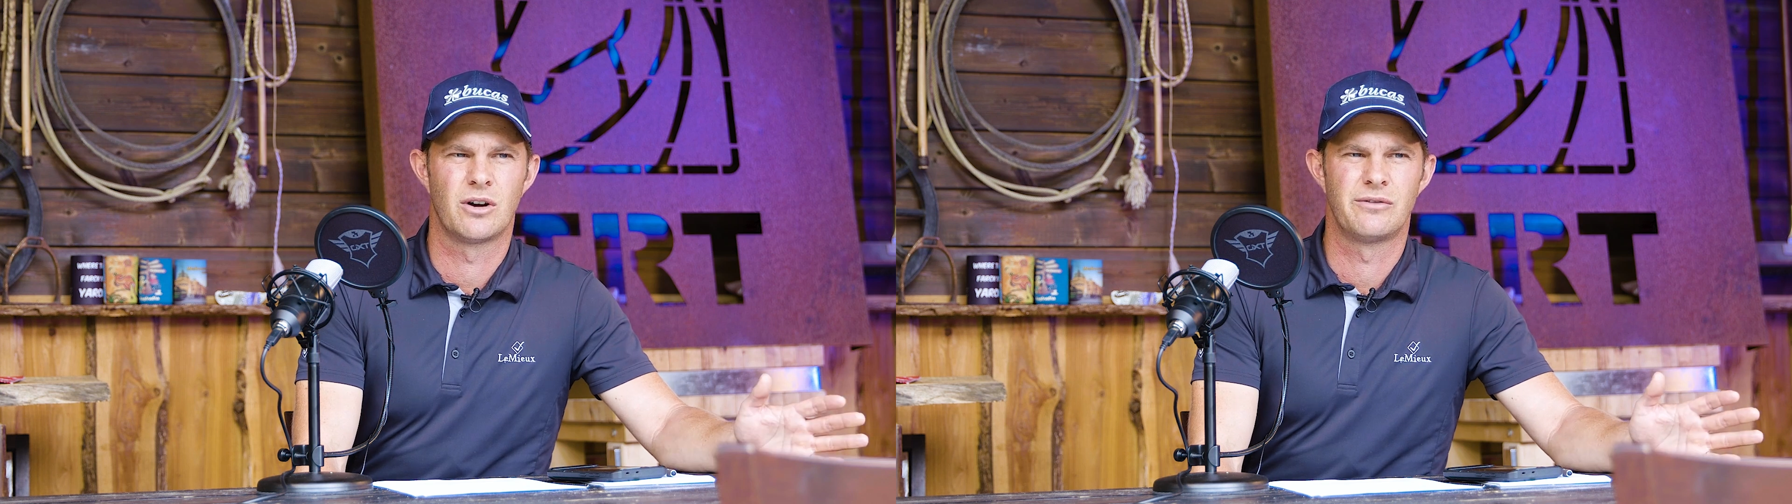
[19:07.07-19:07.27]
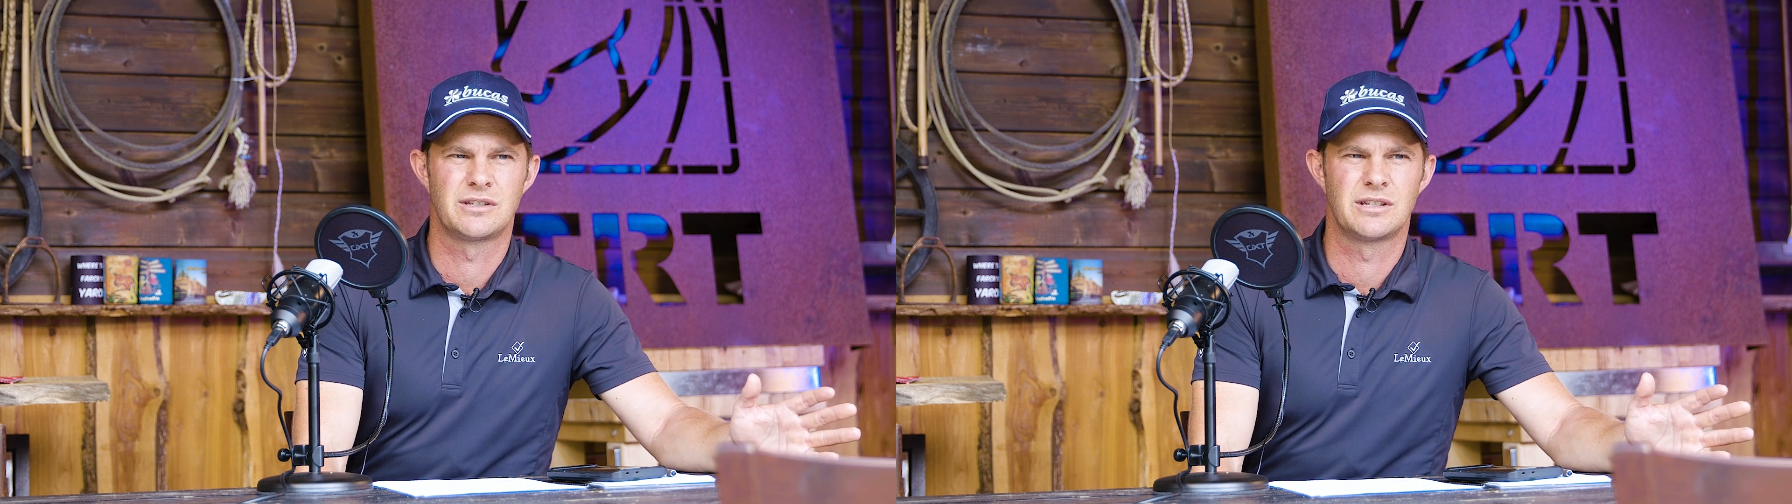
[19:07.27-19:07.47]

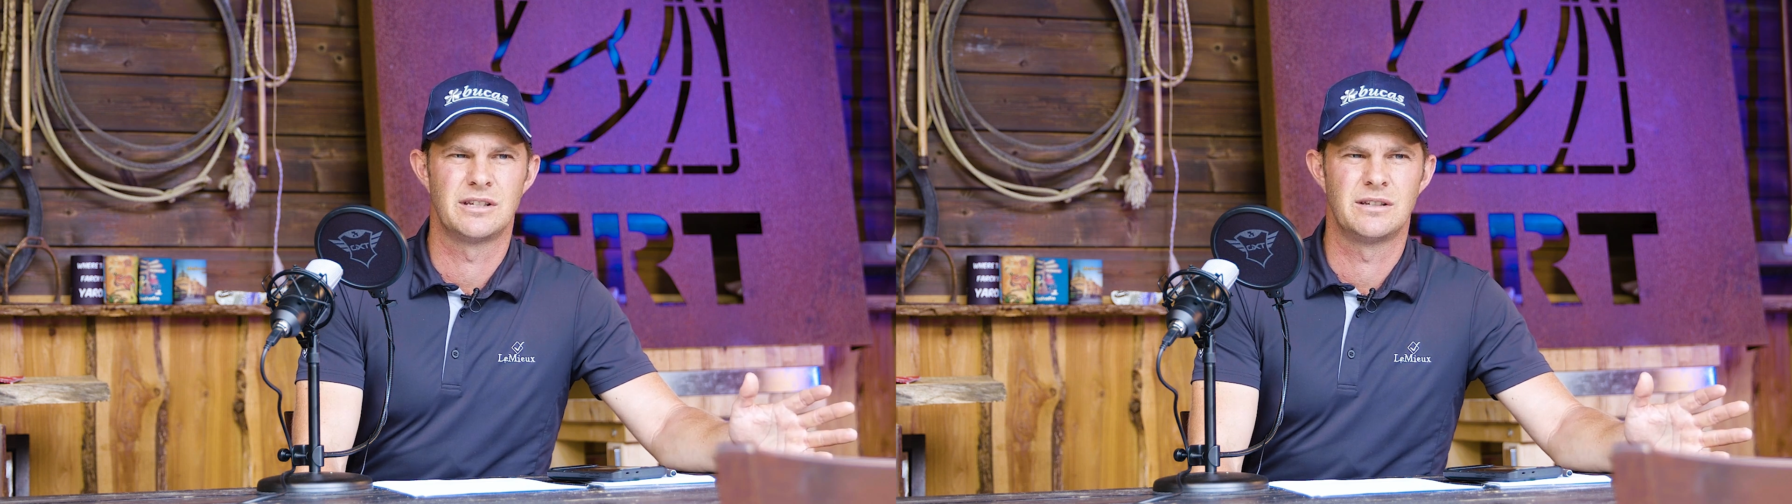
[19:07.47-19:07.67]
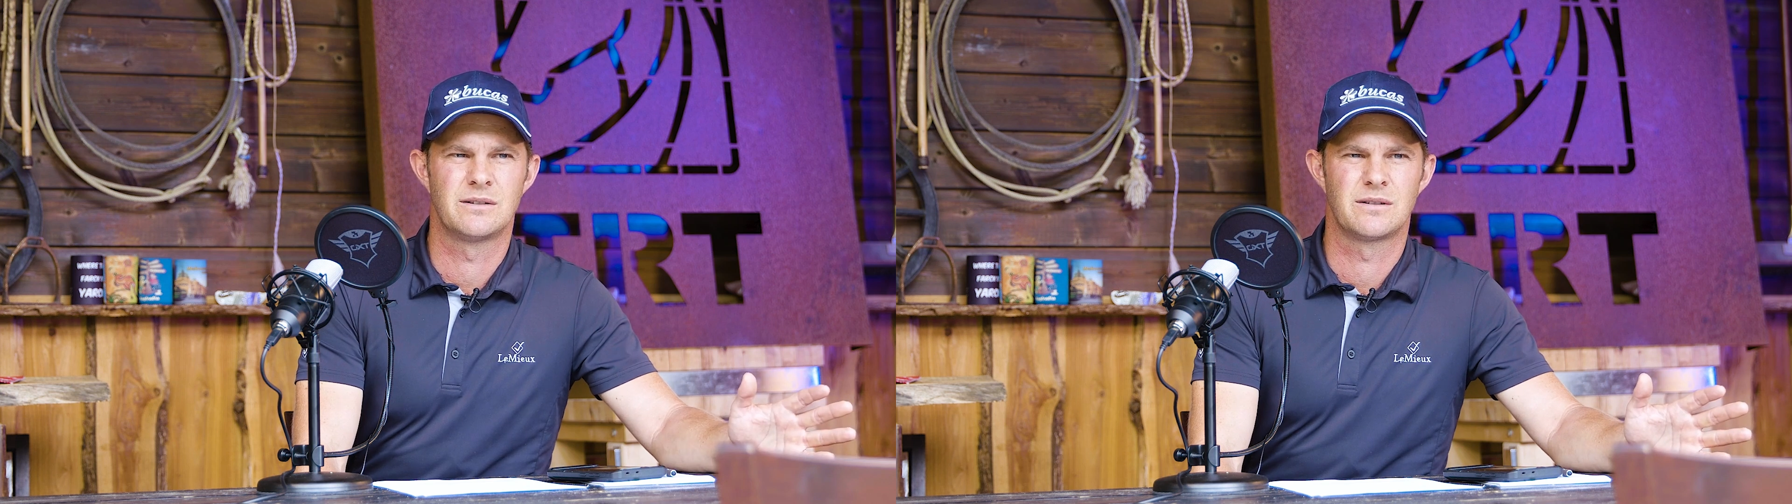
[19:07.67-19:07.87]

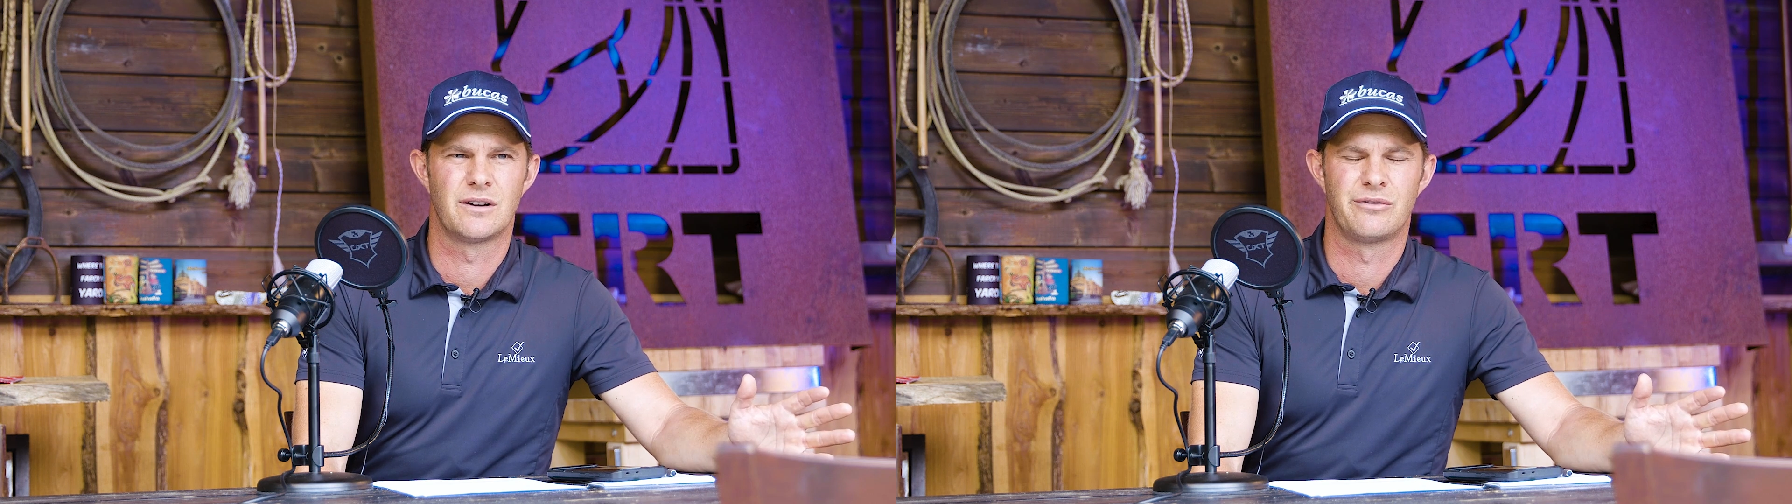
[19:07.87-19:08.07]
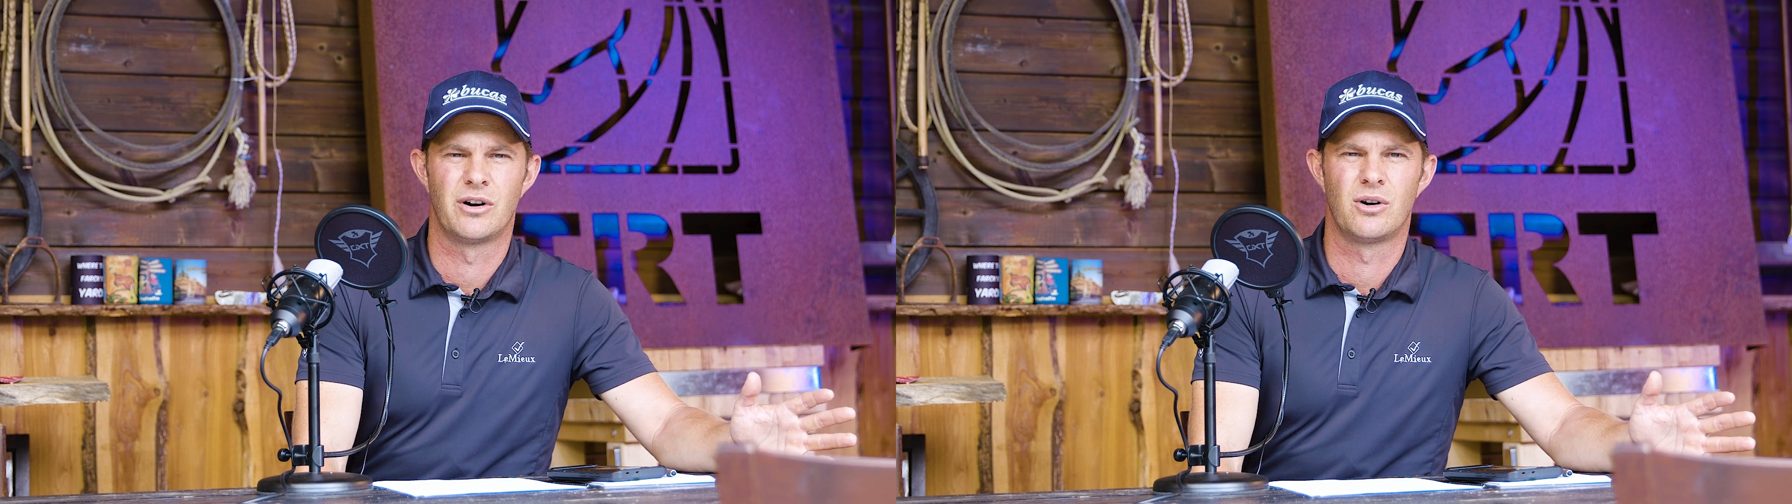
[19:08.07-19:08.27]
obviously
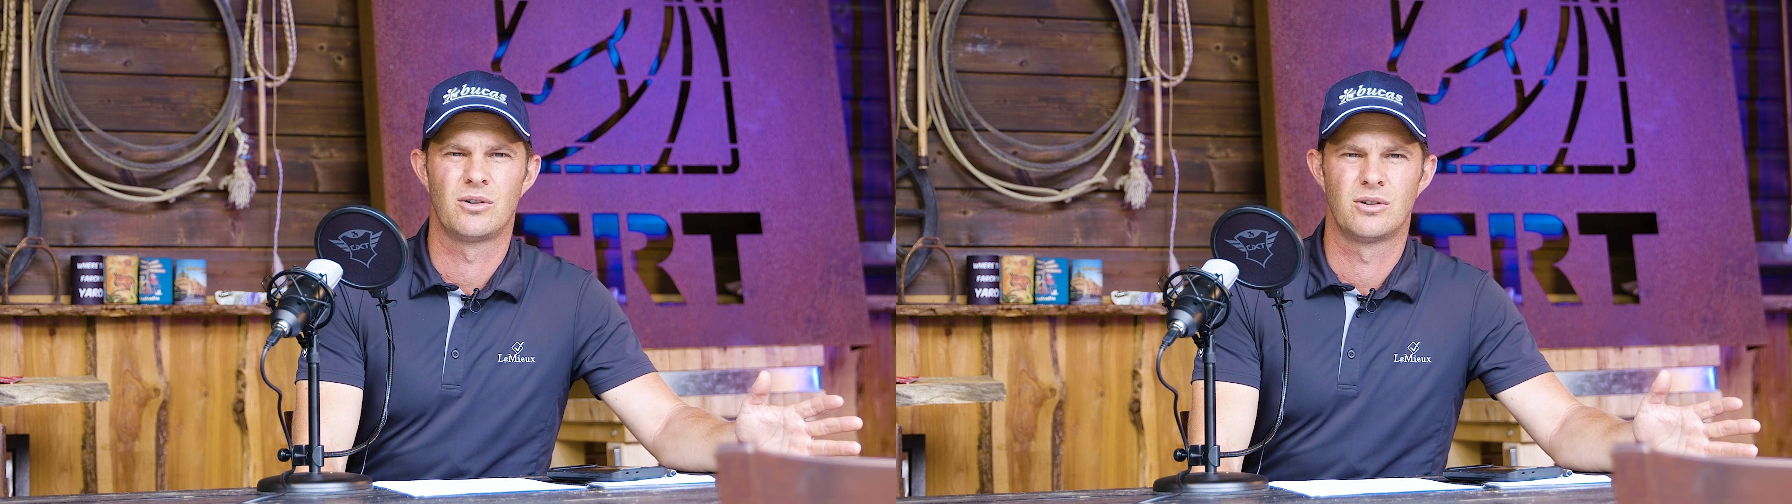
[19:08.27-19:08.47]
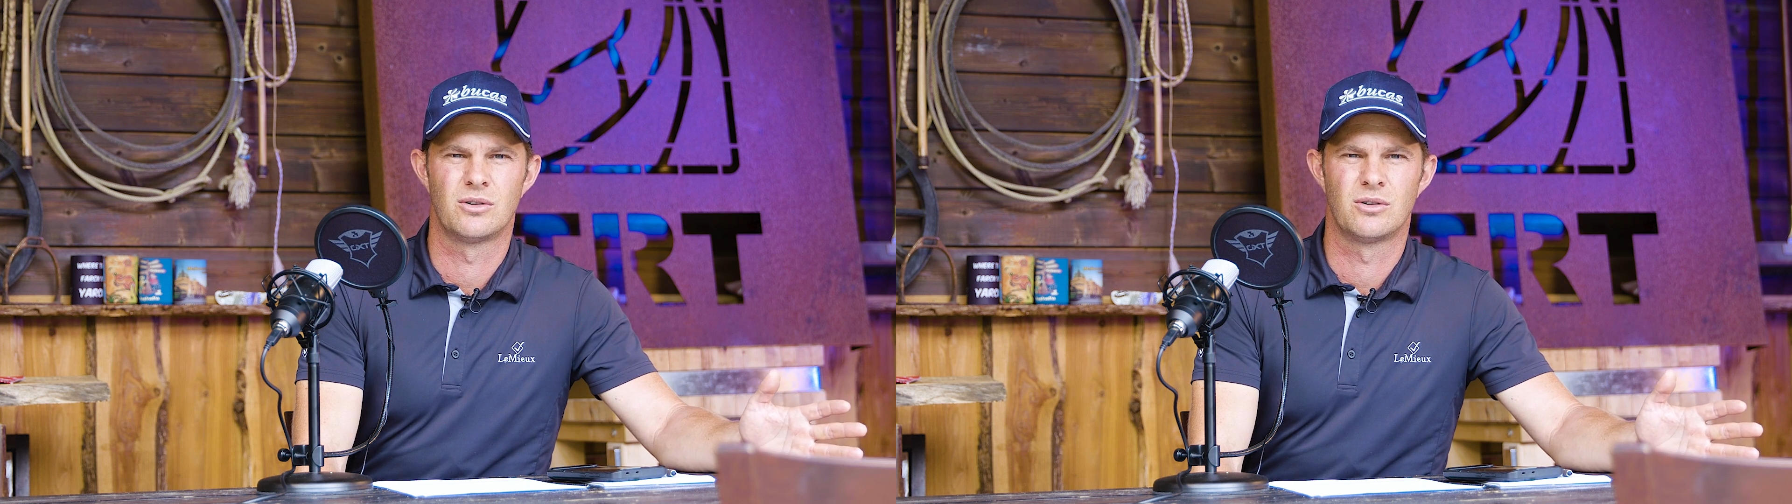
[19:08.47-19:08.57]
a foal,